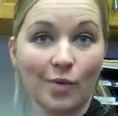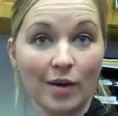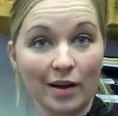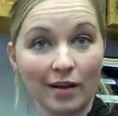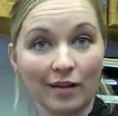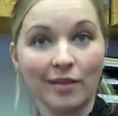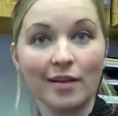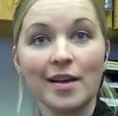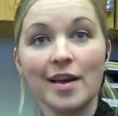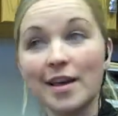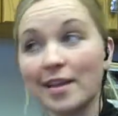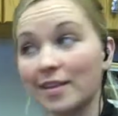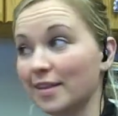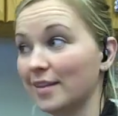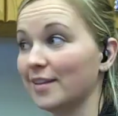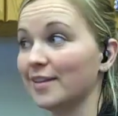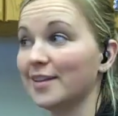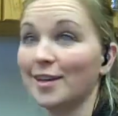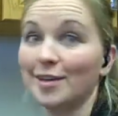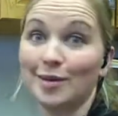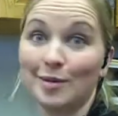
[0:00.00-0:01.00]
Well,
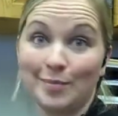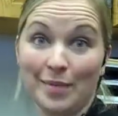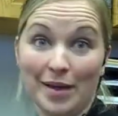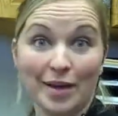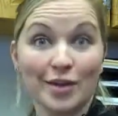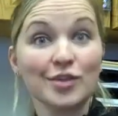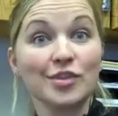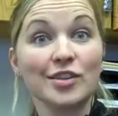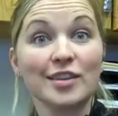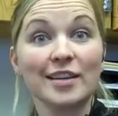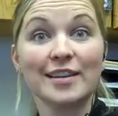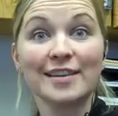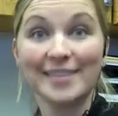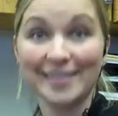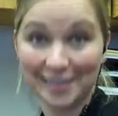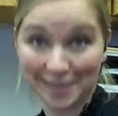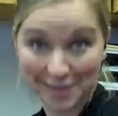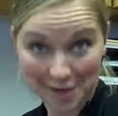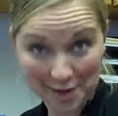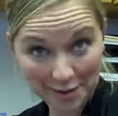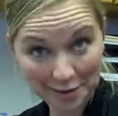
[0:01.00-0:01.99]
then I tell them, actually,
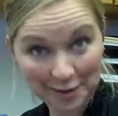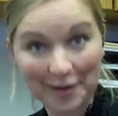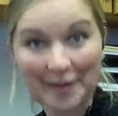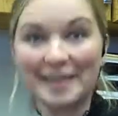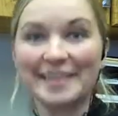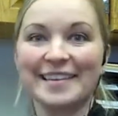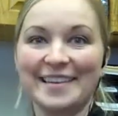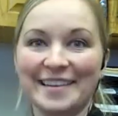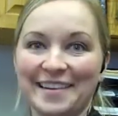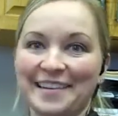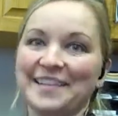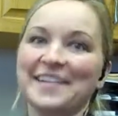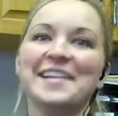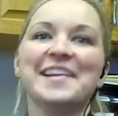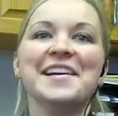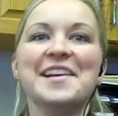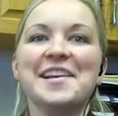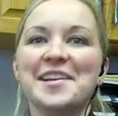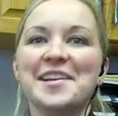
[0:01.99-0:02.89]
you're not right there.